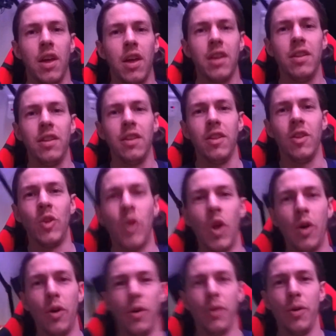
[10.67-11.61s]

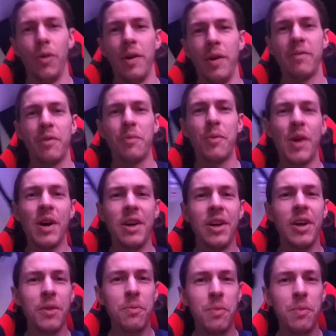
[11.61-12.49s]
Hello everyone,